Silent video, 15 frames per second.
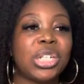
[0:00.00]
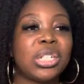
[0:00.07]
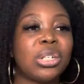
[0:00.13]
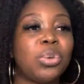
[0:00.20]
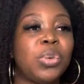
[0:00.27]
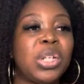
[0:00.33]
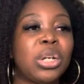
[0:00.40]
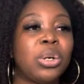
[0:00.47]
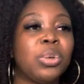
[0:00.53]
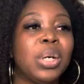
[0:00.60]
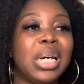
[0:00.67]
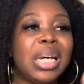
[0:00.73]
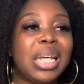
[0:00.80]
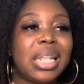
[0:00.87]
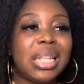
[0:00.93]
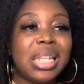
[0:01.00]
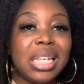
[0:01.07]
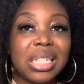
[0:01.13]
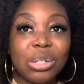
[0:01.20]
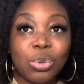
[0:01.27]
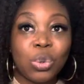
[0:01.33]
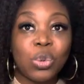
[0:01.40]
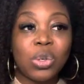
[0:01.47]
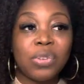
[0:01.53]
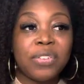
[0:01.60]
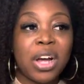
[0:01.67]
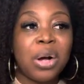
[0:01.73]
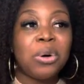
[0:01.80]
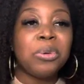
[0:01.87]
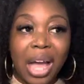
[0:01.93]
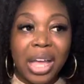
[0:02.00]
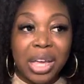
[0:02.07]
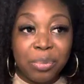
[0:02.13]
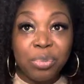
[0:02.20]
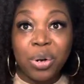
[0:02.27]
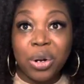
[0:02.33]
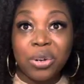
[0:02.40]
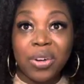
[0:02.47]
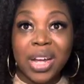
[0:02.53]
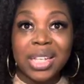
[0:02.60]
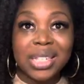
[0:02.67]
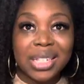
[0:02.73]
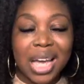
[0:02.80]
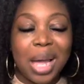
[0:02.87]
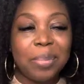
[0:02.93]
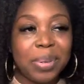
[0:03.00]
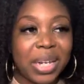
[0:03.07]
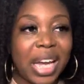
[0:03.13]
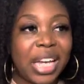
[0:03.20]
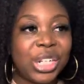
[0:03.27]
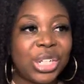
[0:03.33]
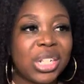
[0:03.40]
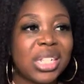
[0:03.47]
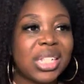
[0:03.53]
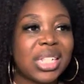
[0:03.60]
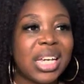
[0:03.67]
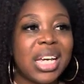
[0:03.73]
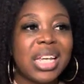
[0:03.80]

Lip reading: So we know these are all of our in progress applications.